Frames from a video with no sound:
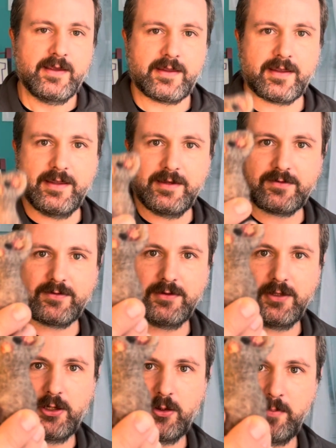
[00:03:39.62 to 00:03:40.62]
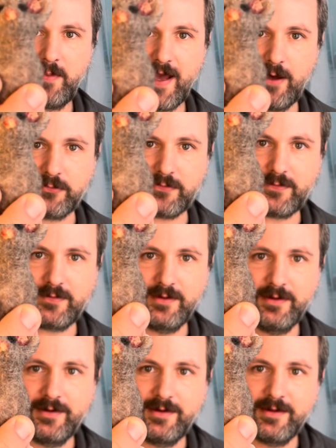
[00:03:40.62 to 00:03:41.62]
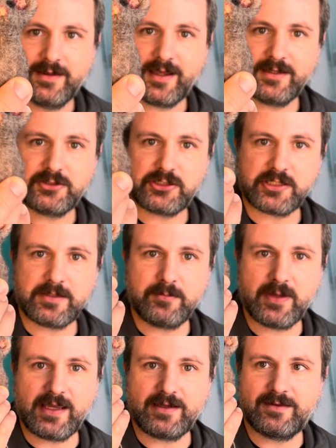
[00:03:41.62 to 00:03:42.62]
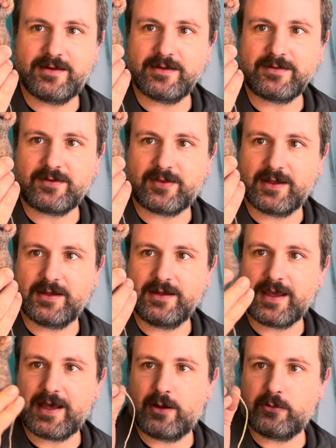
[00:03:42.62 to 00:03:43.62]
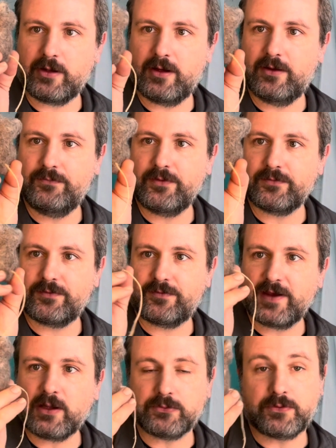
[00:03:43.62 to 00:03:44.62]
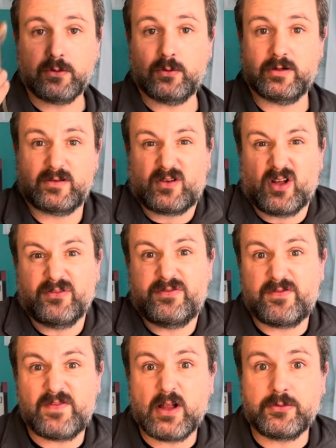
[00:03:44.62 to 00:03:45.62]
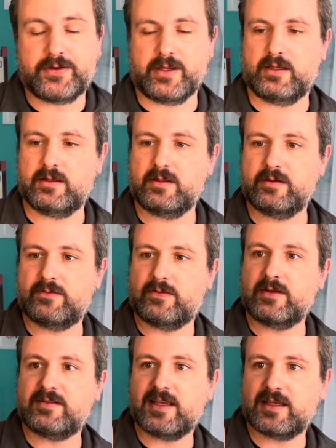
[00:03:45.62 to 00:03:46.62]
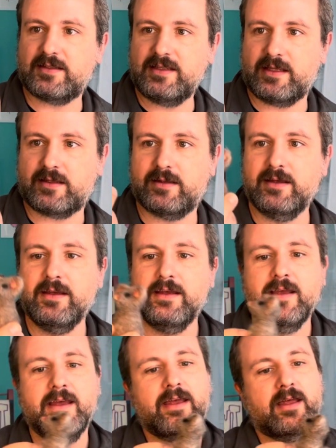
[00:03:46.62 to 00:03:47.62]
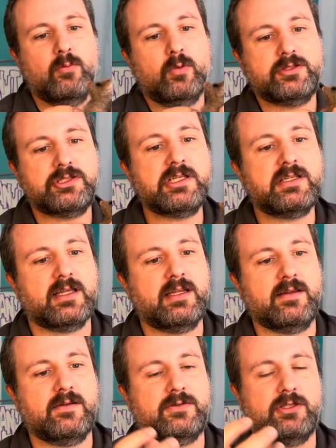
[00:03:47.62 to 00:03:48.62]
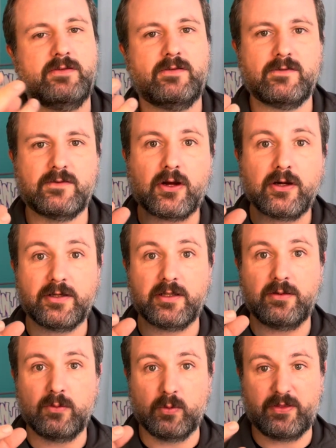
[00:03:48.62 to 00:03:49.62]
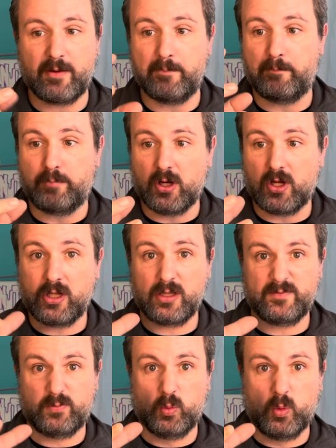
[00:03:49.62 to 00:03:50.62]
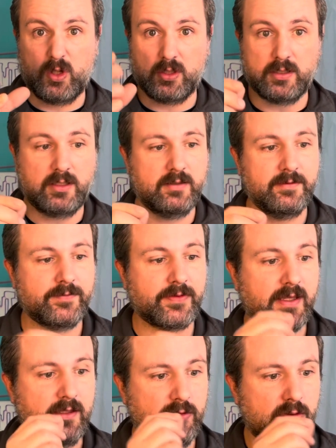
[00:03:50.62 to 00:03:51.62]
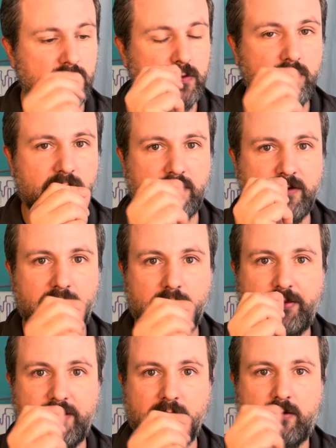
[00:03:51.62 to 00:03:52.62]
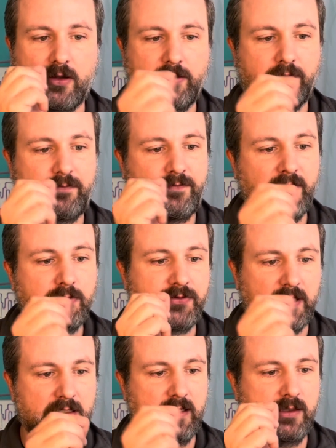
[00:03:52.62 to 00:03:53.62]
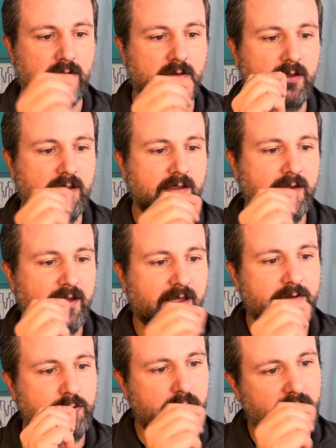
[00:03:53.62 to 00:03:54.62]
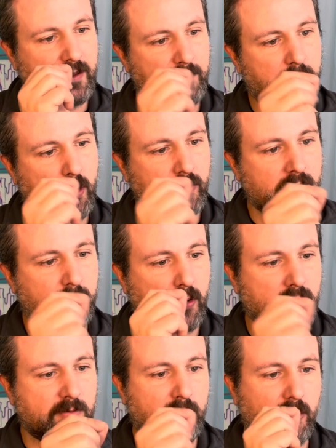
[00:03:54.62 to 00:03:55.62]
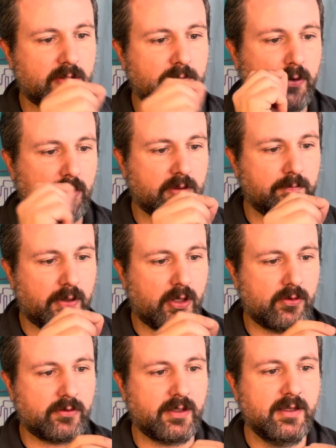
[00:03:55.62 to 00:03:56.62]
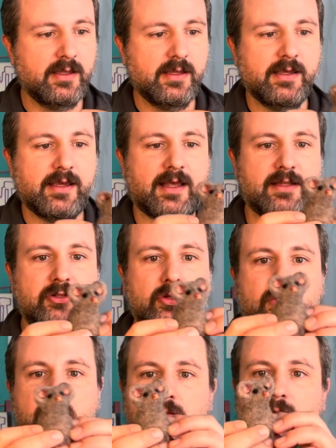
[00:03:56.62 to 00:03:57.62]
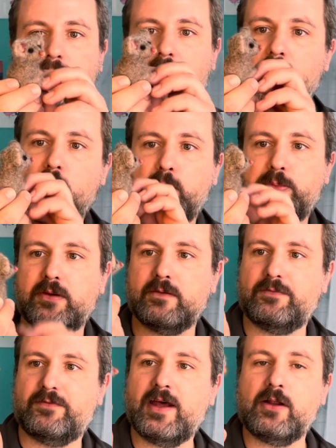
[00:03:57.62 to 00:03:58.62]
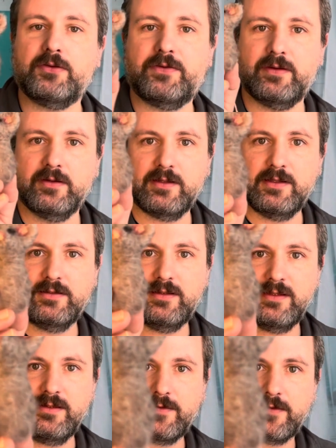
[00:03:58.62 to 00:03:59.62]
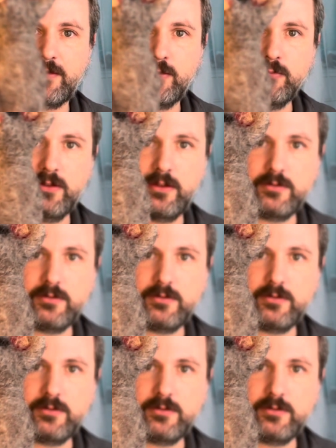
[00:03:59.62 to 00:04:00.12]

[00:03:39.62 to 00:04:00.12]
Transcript: And it's a little mouse. And she made this thing out of felt, or it's called felting is the technique. And what she did is she started with a ball of wool and you use a little thing called a felting needle and you kind of poke and poke and poke and poke and poke and you can sculpt felt into these cute little